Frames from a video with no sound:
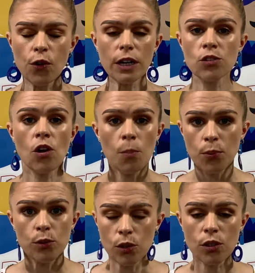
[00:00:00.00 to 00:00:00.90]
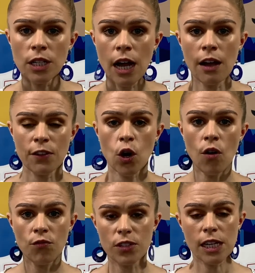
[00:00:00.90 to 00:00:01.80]
example, you could have a
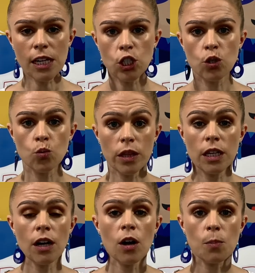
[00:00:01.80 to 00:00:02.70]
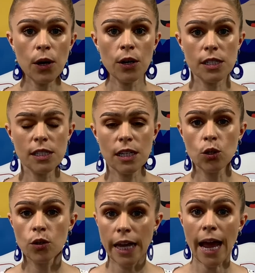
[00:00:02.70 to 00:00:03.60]
conversation with a young person in
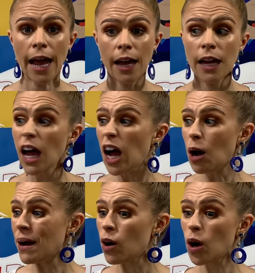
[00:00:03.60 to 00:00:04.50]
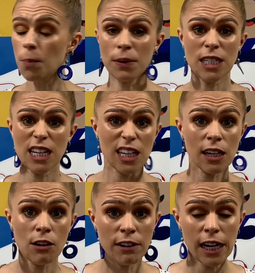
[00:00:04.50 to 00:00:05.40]
your care about a particular
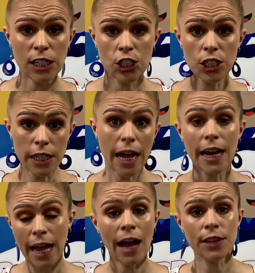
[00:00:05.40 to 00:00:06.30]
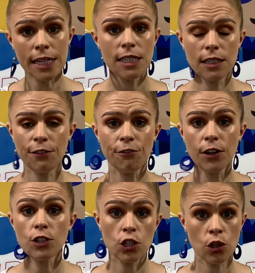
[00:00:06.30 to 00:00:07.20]
religion and how that's
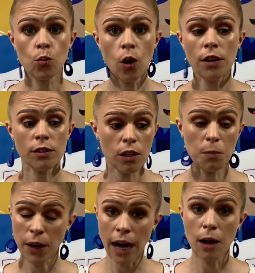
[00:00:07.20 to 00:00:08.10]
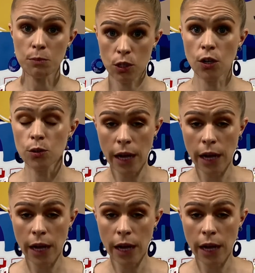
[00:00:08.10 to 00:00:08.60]
different to the one that perhaps you